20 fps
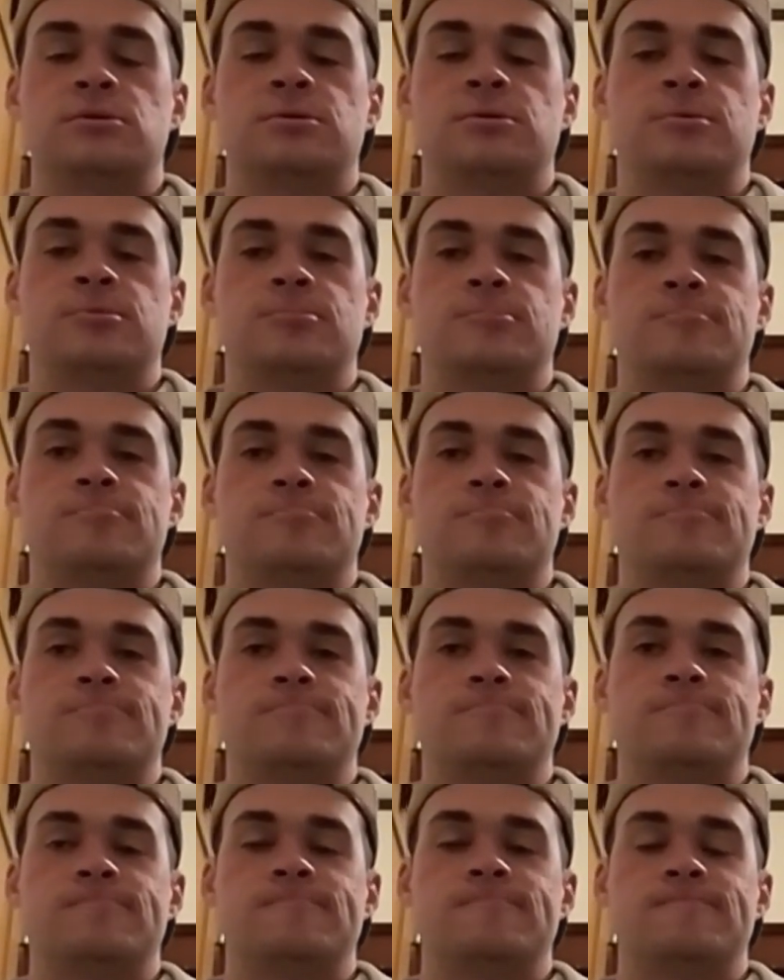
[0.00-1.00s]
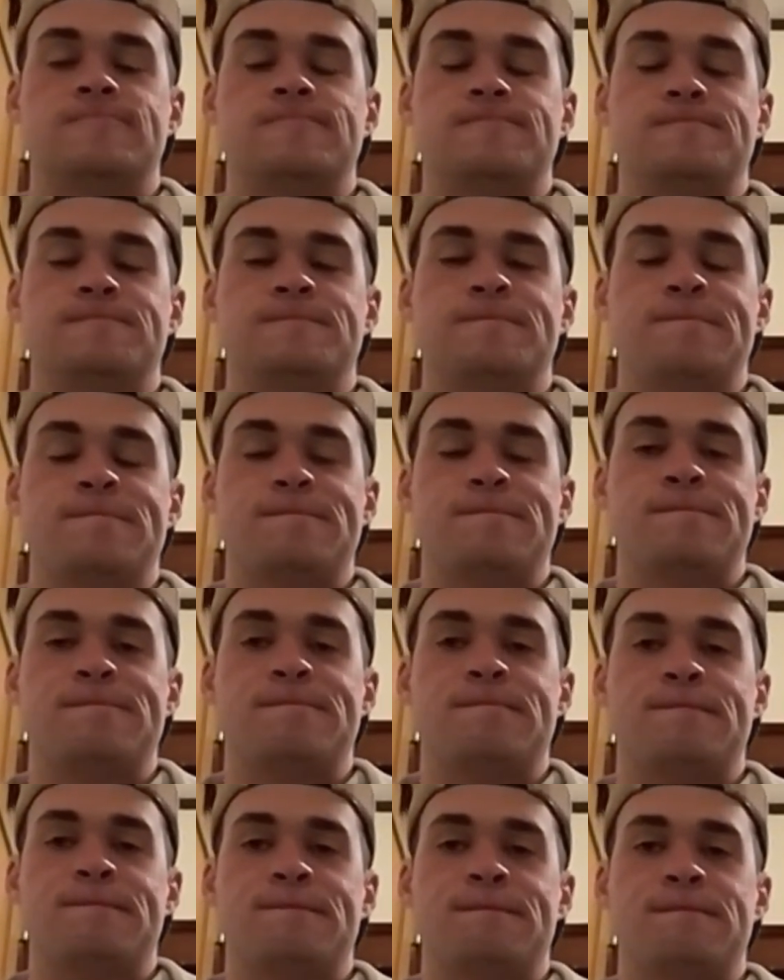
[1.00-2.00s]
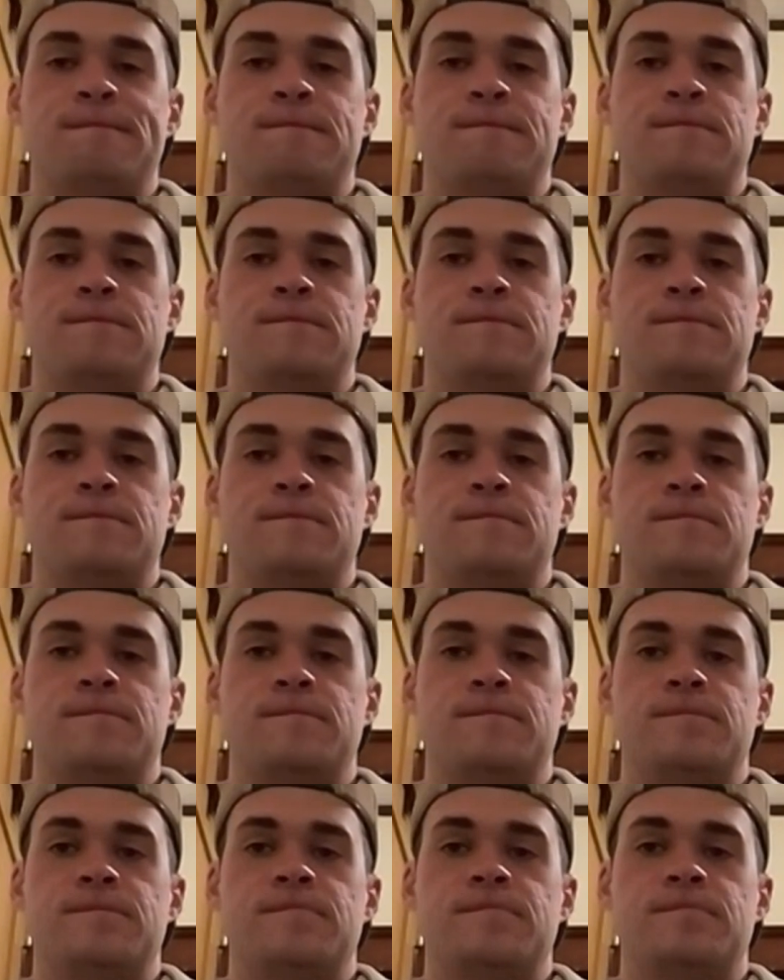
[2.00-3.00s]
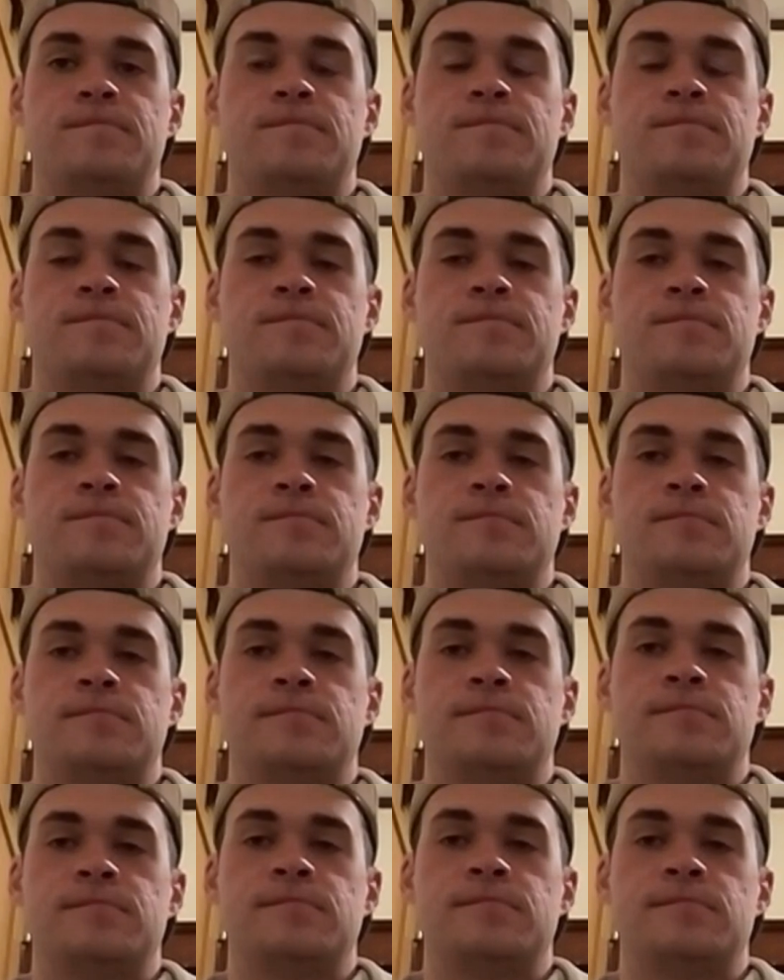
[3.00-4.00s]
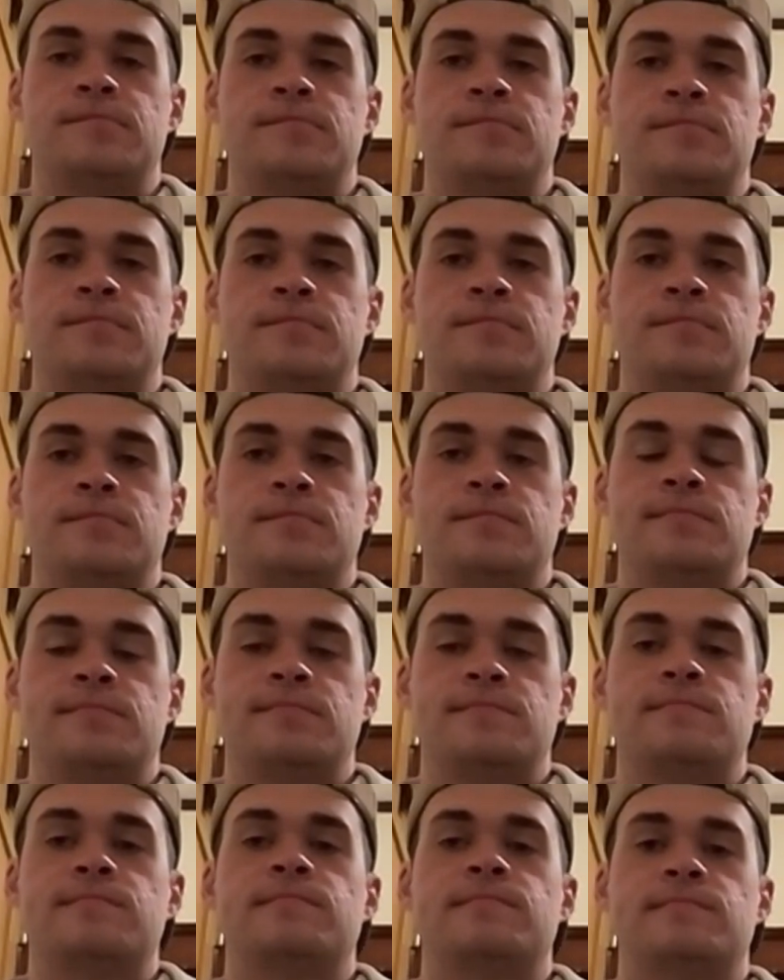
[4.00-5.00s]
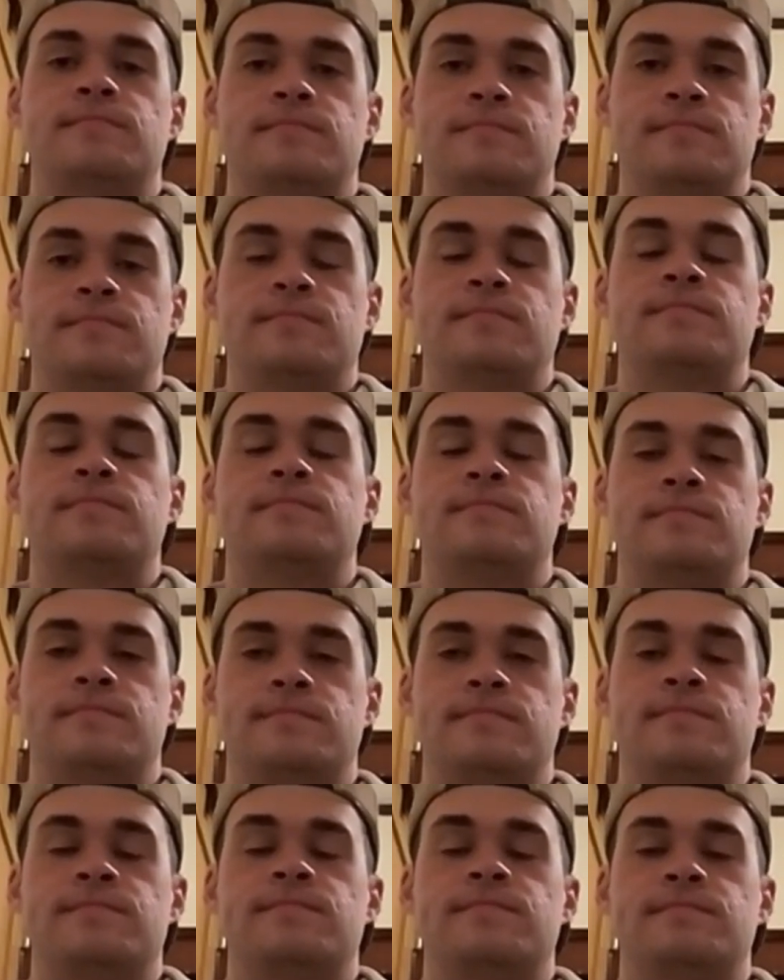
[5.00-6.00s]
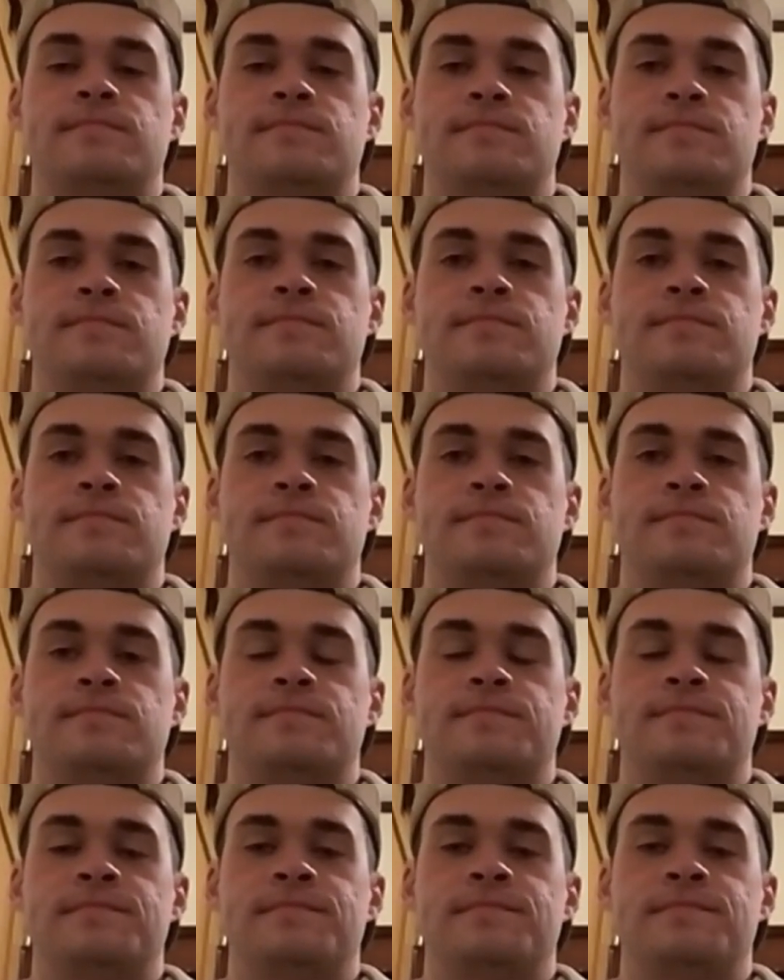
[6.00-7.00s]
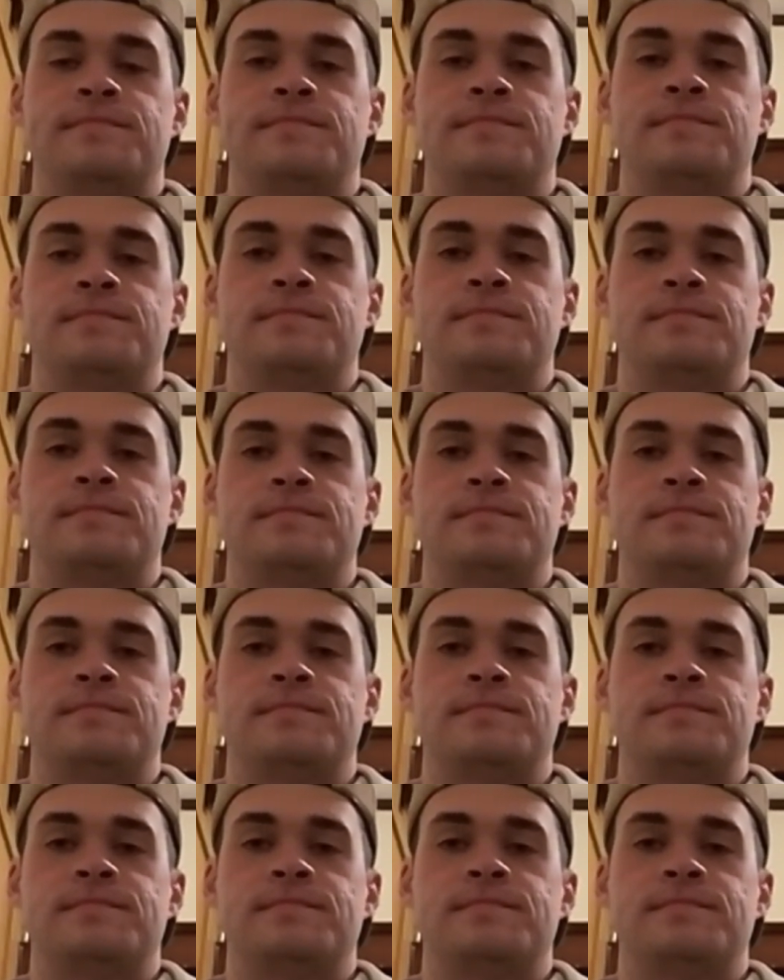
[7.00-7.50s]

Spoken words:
No words are spoken by the person on screen.